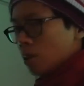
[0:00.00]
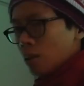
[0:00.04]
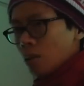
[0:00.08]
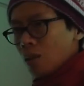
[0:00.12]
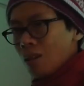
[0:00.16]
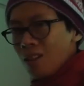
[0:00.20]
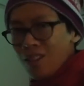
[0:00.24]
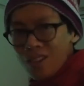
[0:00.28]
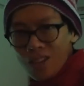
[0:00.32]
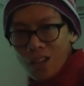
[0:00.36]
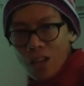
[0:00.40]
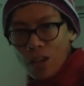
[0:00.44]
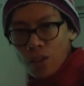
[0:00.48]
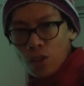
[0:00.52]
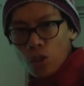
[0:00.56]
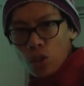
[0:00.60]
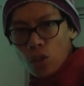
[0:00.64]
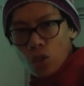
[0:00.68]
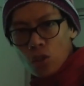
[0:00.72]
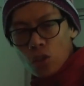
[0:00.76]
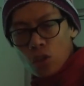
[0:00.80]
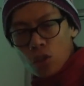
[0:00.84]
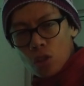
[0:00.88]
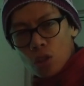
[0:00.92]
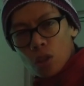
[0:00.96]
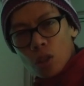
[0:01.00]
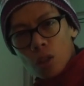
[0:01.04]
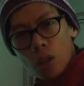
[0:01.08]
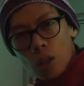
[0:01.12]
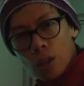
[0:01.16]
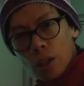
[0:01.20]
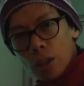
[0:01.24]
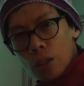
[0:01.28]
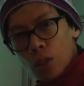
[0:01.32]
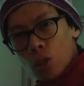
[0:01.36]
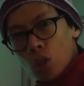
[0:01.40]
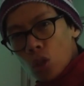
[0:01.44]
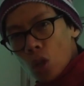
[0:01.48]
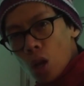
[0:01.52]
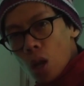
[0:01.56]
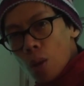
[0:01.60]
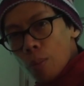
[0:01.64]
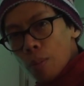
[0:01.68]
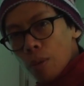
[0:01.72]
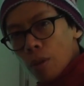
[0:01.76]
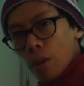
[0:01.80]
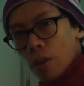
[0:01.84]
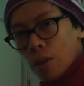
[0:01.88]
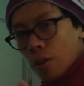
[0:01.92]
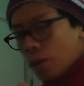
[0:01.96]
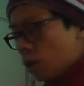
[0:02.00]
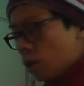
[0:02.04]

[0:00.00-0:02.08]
In the edges, slightly sharper than the